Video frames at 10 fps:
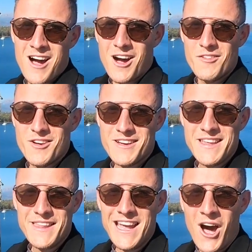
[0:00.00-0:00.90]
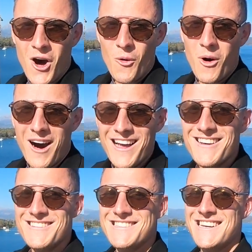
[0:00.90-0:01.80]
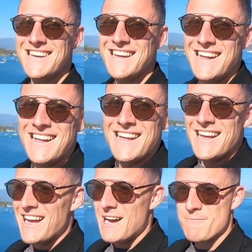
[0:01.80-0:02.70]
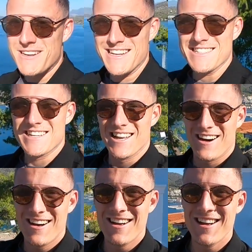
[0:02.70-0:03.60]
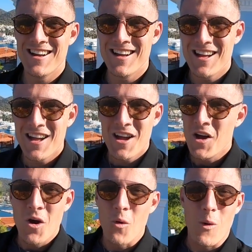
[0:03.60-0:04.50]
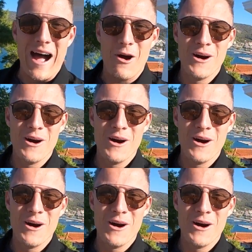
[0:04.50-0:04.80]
overlooking the whole island and peninsula. Wow.